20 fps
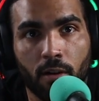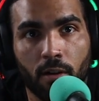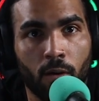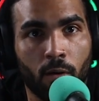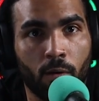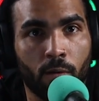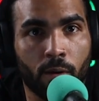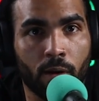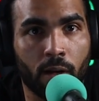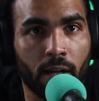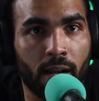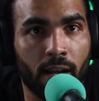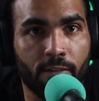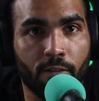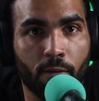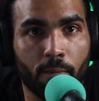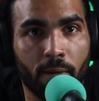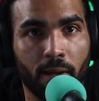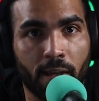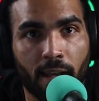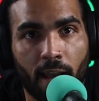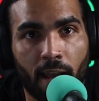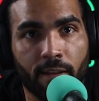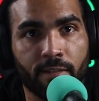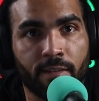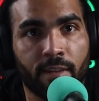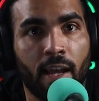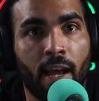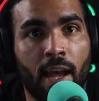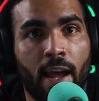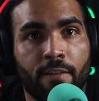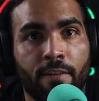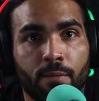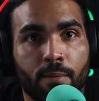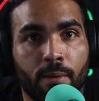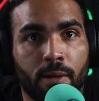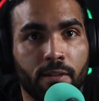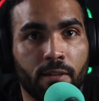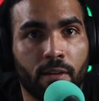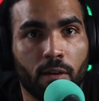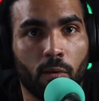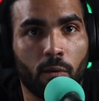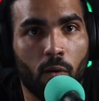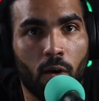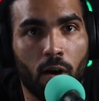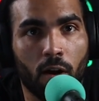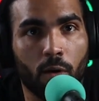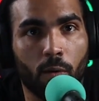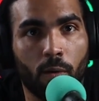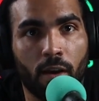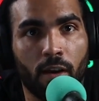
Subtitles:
oh, we're going to have a big exit. Everybody's going to walk away